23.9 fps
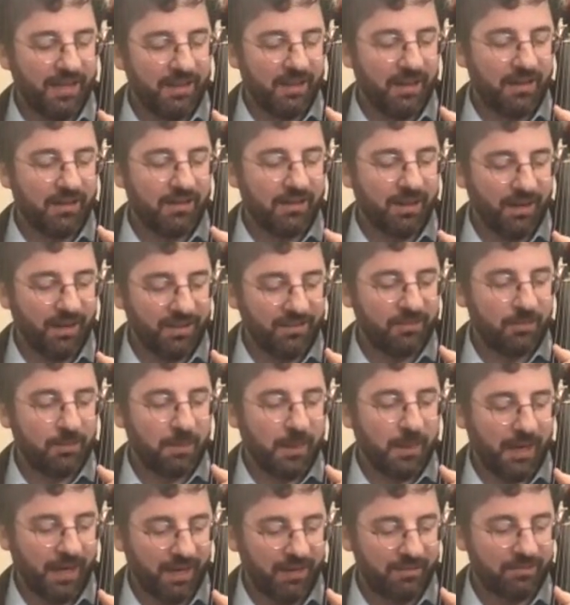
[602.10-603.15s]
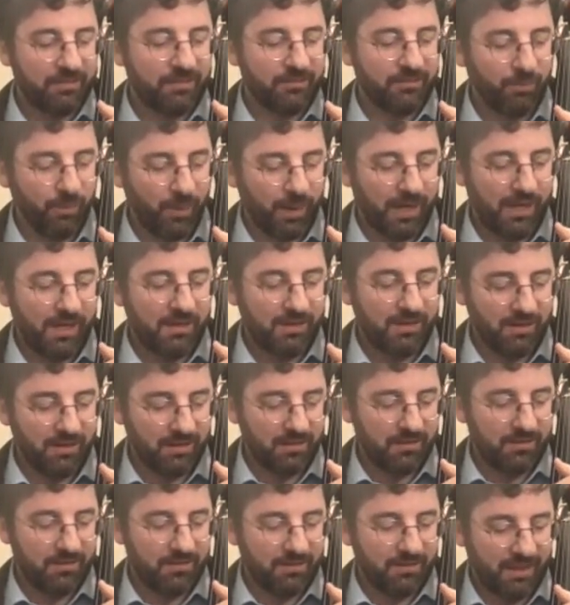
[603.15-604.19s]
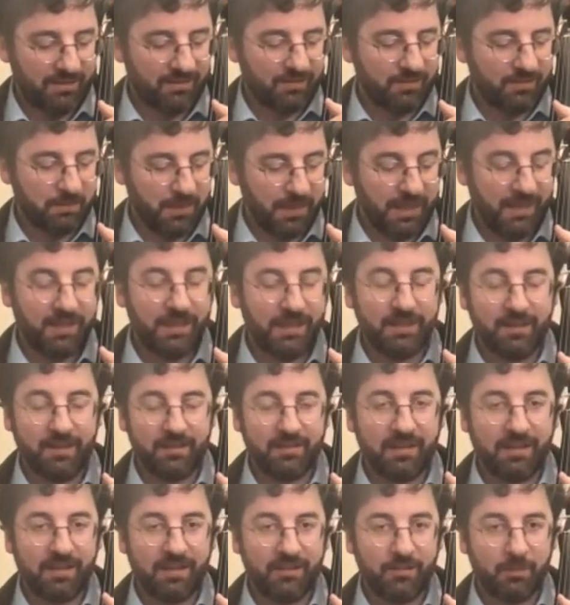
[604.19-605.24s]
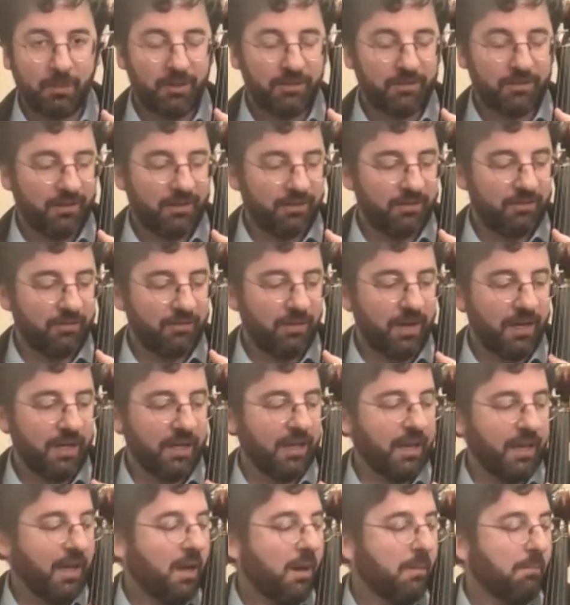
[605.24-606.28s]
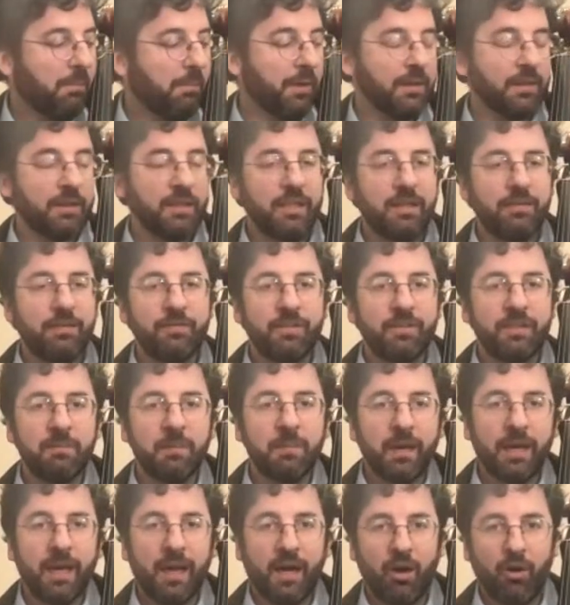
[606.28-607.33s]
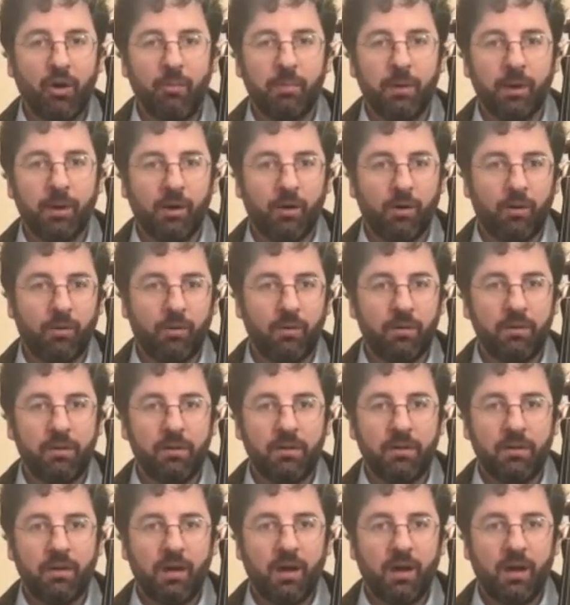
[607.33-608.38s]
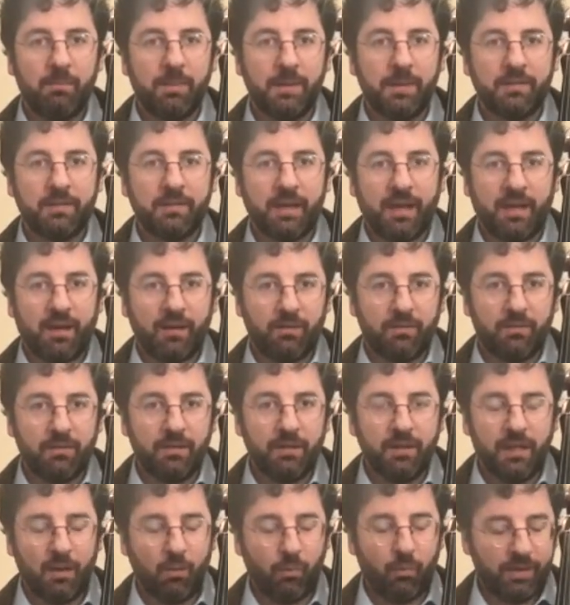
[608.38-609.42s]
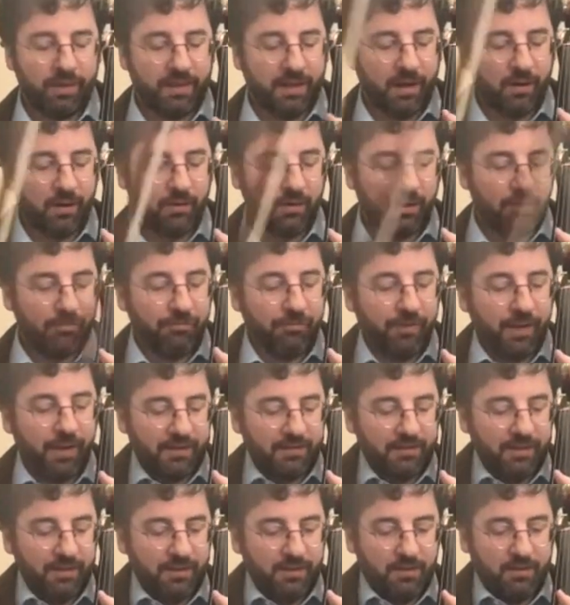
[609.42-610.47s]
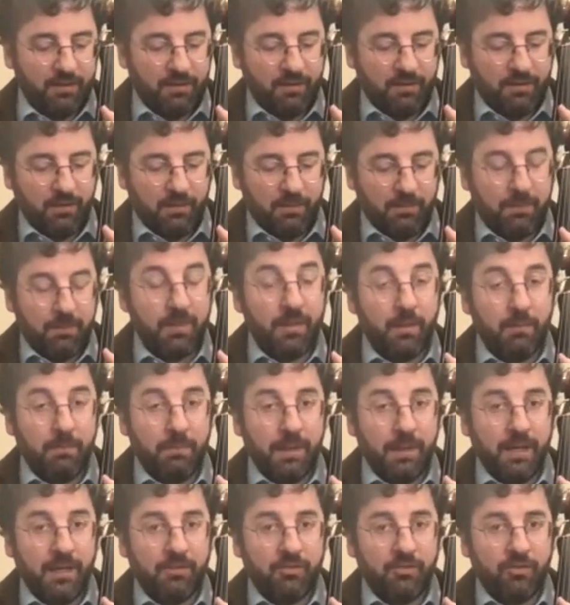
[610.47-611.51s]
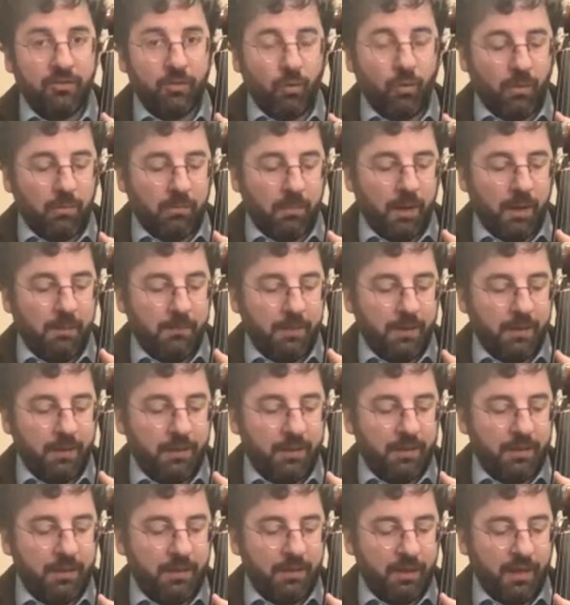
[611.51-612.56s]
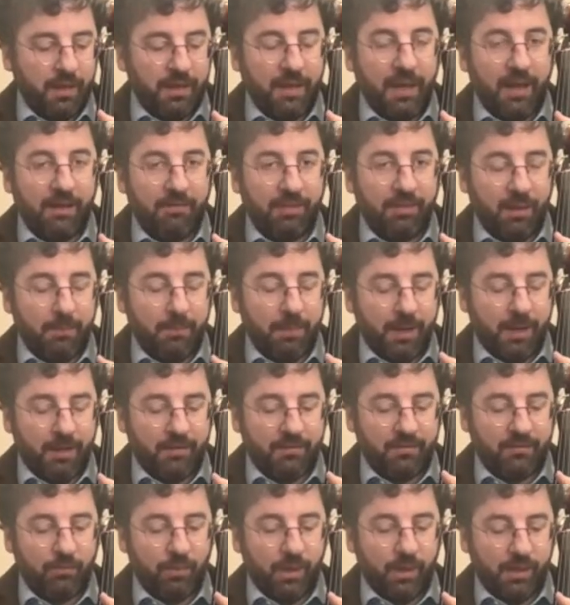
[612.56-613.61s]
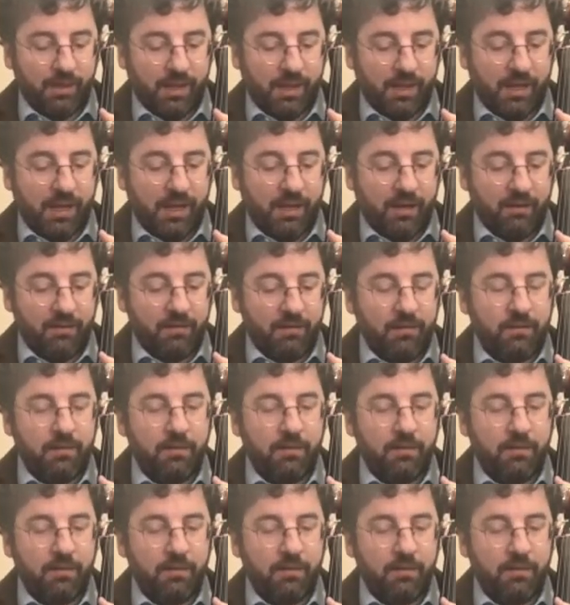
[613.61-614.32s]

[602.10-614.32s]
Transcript: a nice passive weight that's pinning the tennis ball to the string, but lifting my elbow up and down without affecting the pitch or my ability to like have that passive weight in the hand.